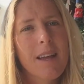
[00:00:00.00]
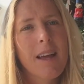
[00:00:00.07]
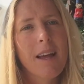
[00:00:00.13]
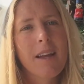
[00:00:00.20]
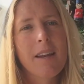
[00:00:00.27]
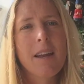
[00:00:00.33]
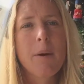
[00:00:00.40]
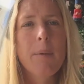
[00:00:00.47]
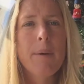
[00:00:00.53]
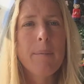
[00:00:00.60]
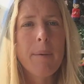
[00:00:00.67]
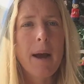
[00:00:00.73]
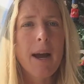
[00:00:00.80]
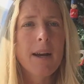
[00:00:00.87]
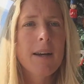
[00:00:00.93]
And I went
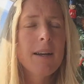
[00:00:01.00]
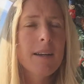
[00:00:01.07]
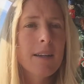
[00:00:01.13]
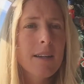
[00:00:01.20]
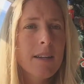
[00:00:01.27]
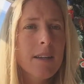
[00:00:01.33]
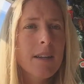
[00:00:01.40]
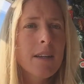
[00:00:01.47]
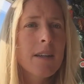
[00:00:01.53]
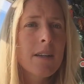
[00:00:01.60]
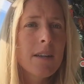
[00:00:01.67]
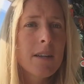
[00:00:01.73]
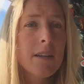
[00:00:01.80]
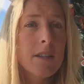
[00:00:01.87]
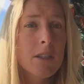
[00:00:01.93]
back
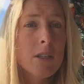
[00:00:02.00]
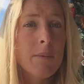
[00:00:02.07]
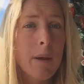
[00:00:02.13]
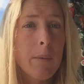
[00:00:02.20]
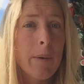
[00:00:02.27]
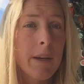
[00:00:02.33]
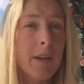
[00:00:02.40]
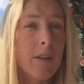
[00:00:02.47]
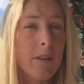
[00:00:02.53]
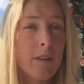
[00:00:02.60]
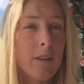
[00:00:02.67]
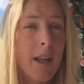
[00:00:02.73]
to my regular